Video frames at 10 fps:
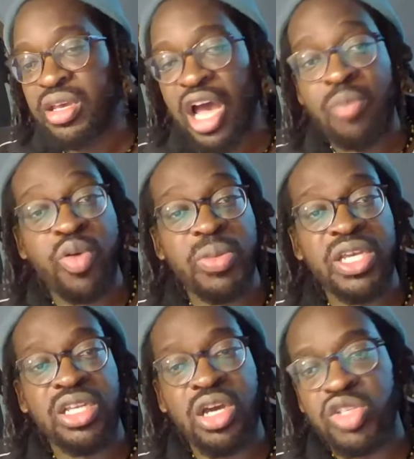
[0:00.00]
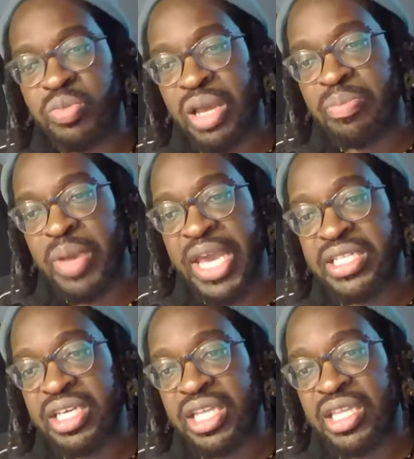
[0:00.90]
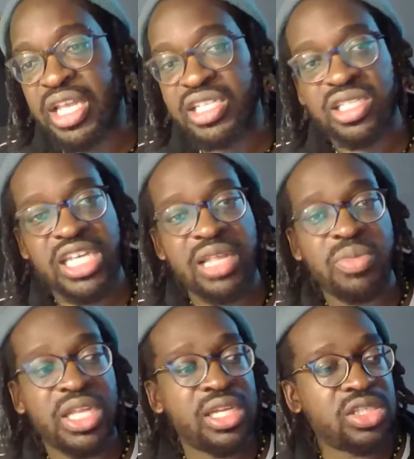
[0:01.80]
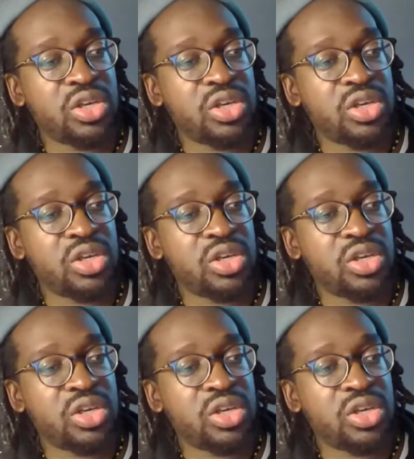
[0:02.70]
I'm probably going to go to my bed in the next 10 minutes,